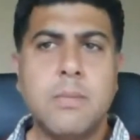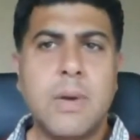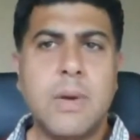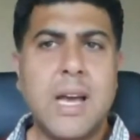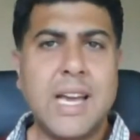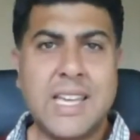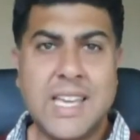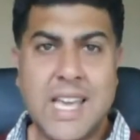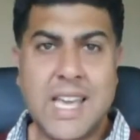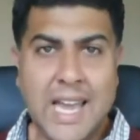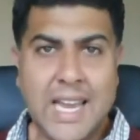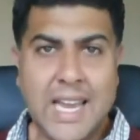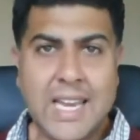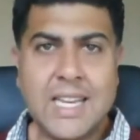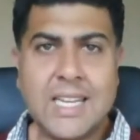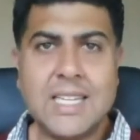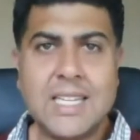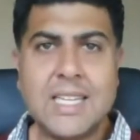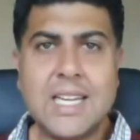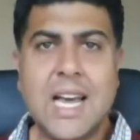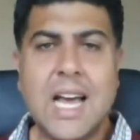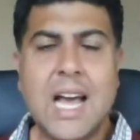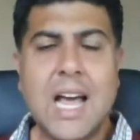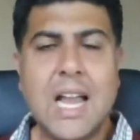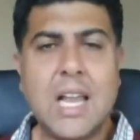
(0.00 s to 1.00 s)

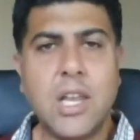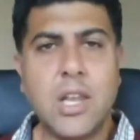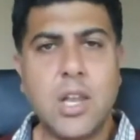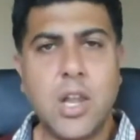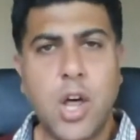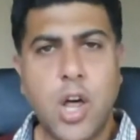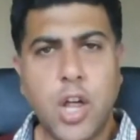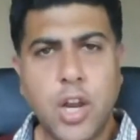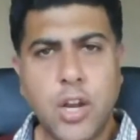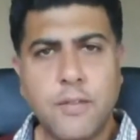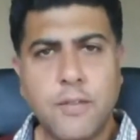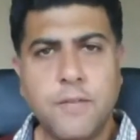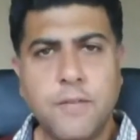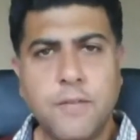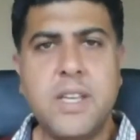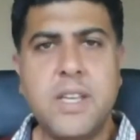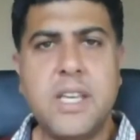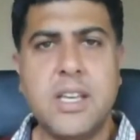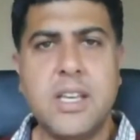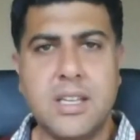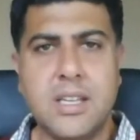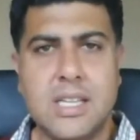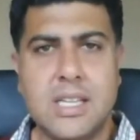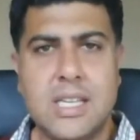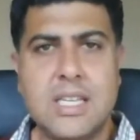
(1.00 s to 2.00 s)
again, a lot of
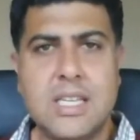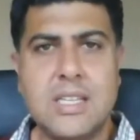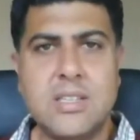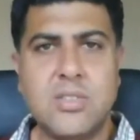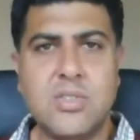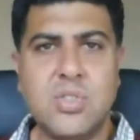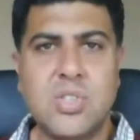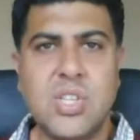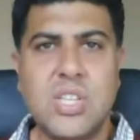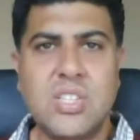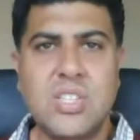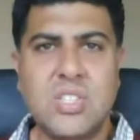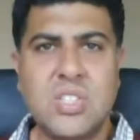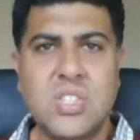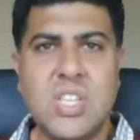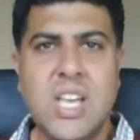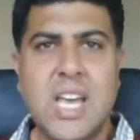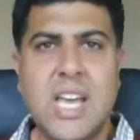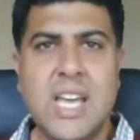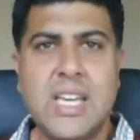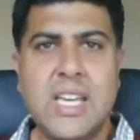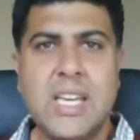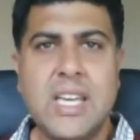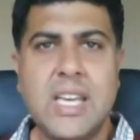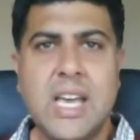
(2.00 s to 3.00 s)
VLEs, they
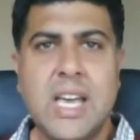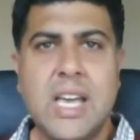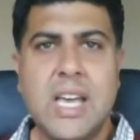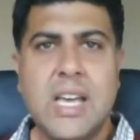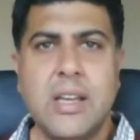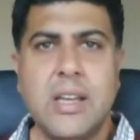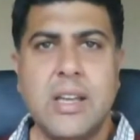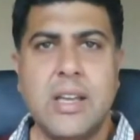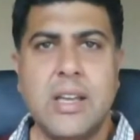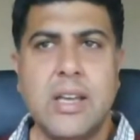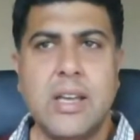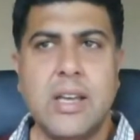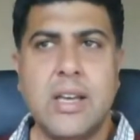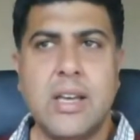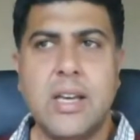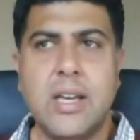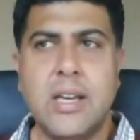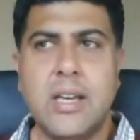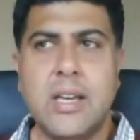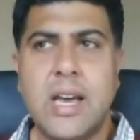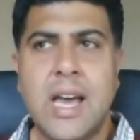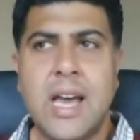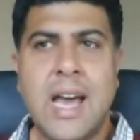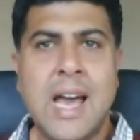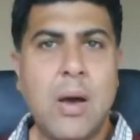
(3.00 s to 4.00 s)
say
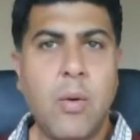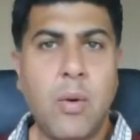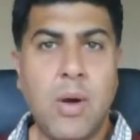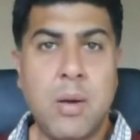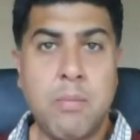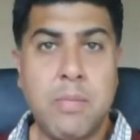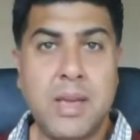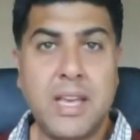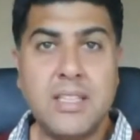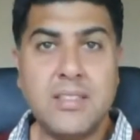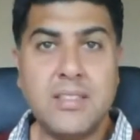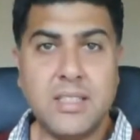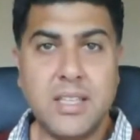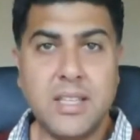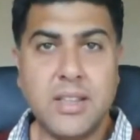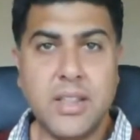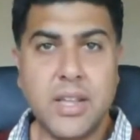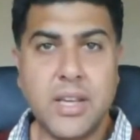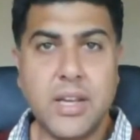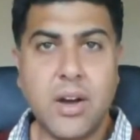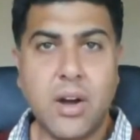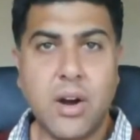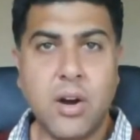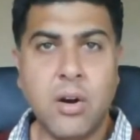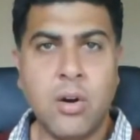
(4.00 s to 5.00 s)
how amazing
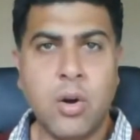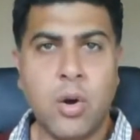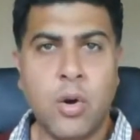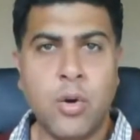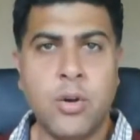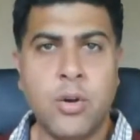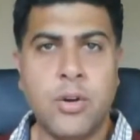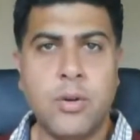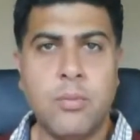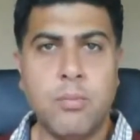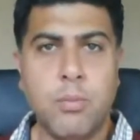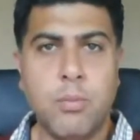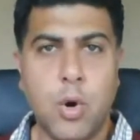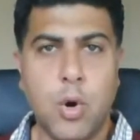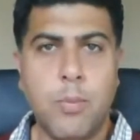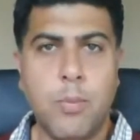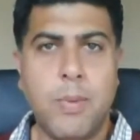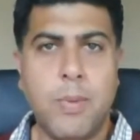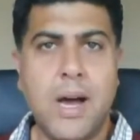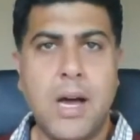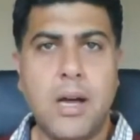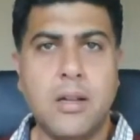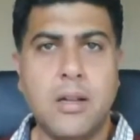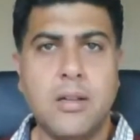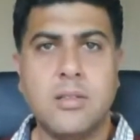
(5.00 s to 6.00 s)
they are on
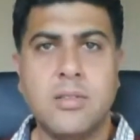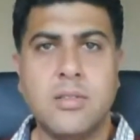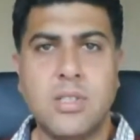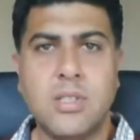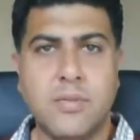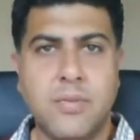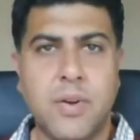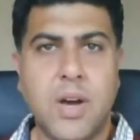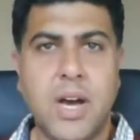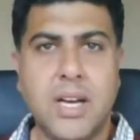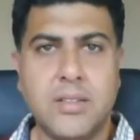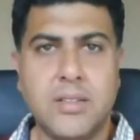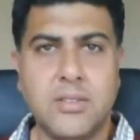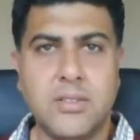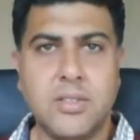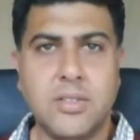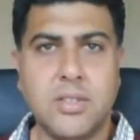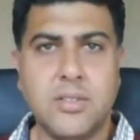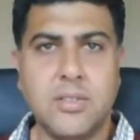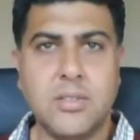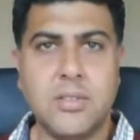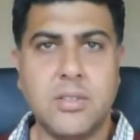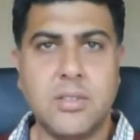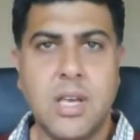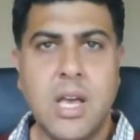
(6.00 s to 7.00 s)
mobile
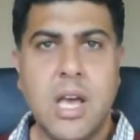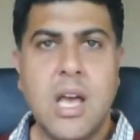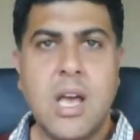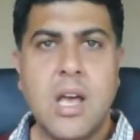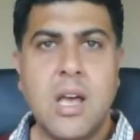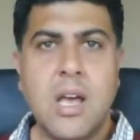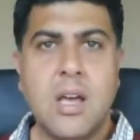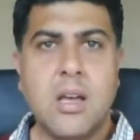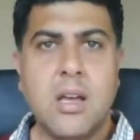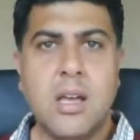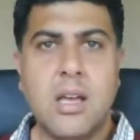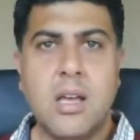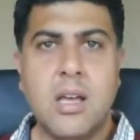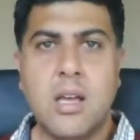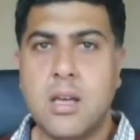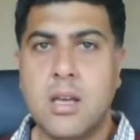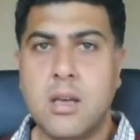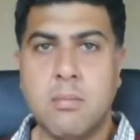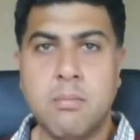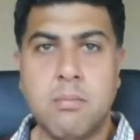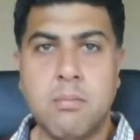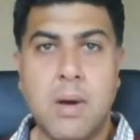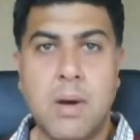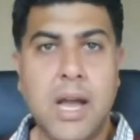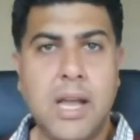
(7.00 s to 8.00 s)
devices.
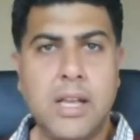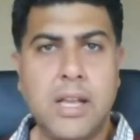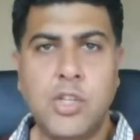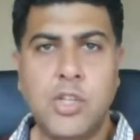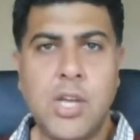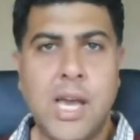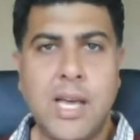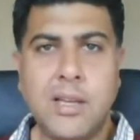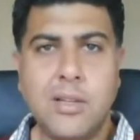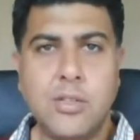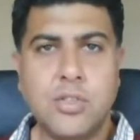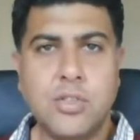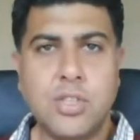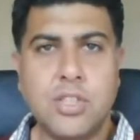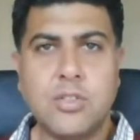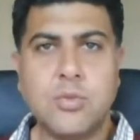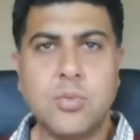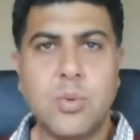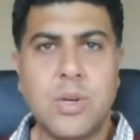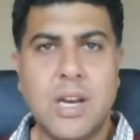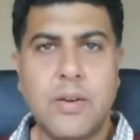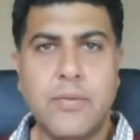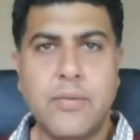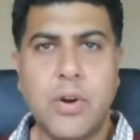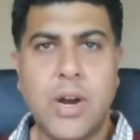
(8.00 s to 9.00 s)
My challenge is
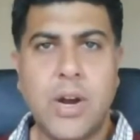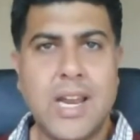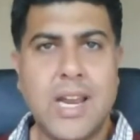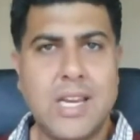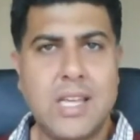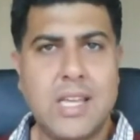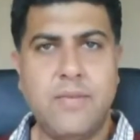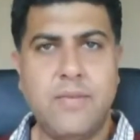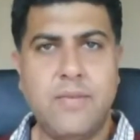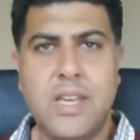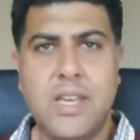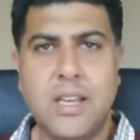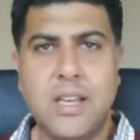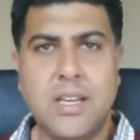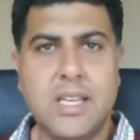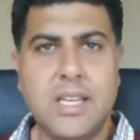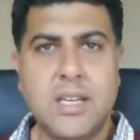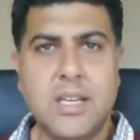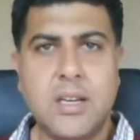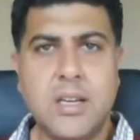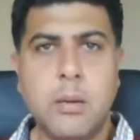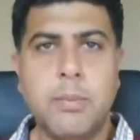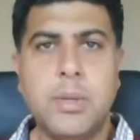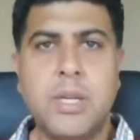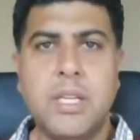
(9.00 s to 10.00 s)
whenever any VLE
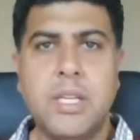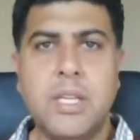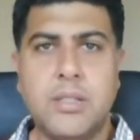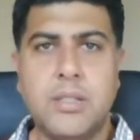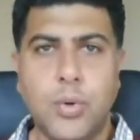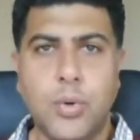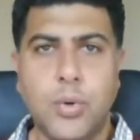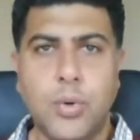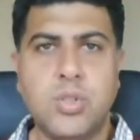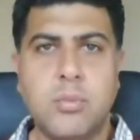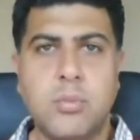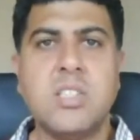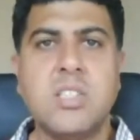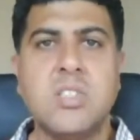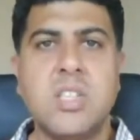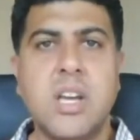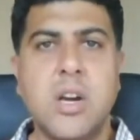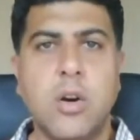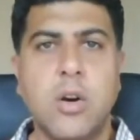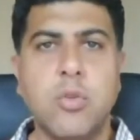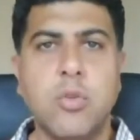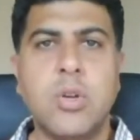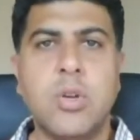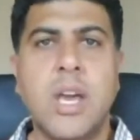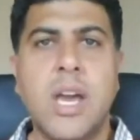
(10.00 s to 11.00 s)
company talks to me and
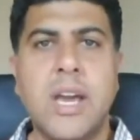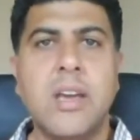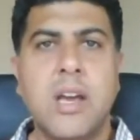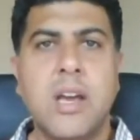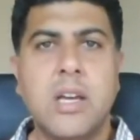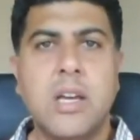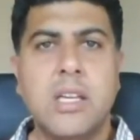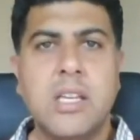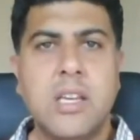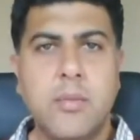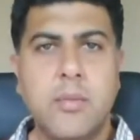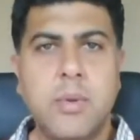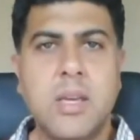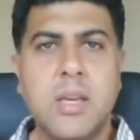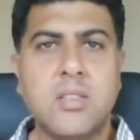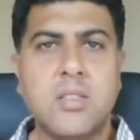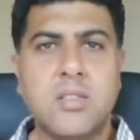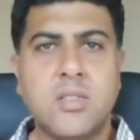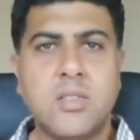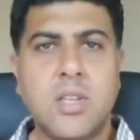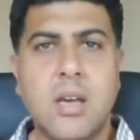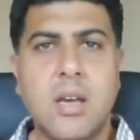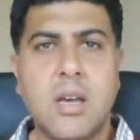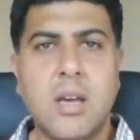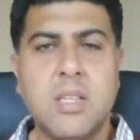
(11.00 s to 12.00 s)
say, okay, give me
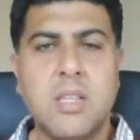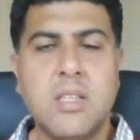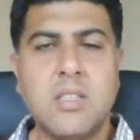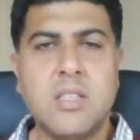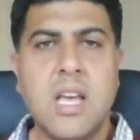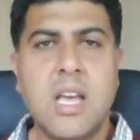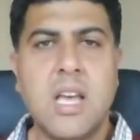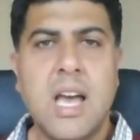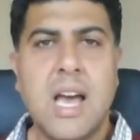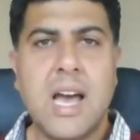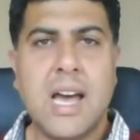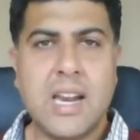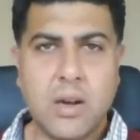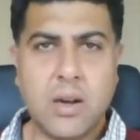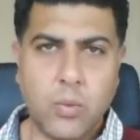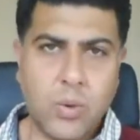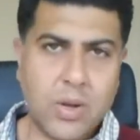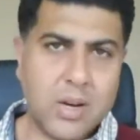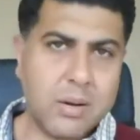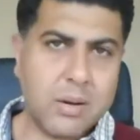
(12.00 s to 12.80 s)
an assignment, and I